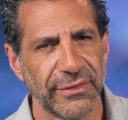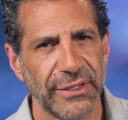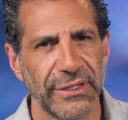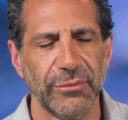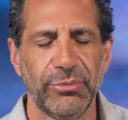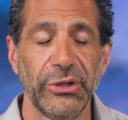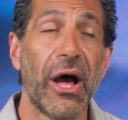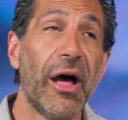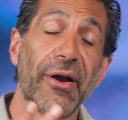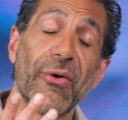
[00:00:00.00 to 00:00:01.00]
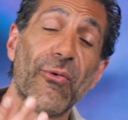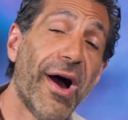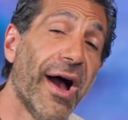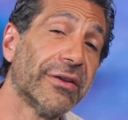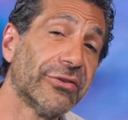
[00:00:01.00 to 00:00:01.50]
The beyond our
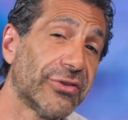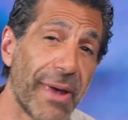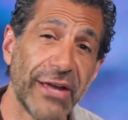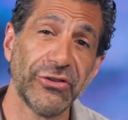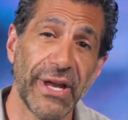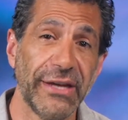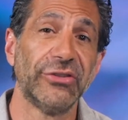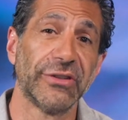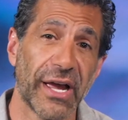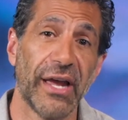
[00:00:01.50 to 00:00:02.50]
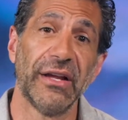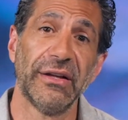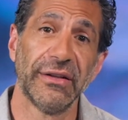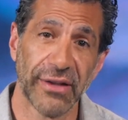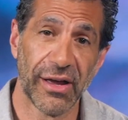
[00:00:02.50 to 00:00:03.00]
wildest imagination kind of
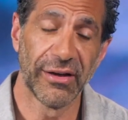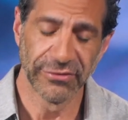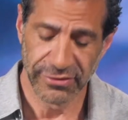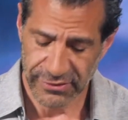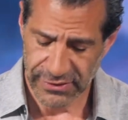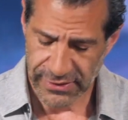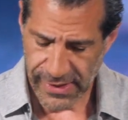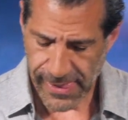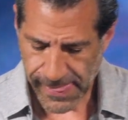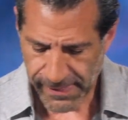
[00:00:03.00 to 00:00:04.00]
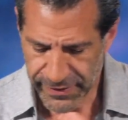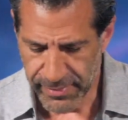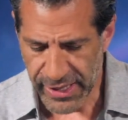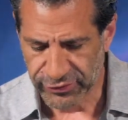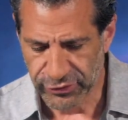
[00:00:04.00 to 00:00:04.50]
love. The
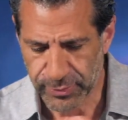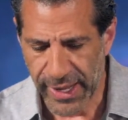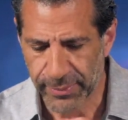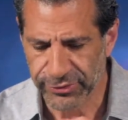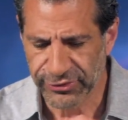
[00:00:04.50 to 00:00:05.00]
Message Bible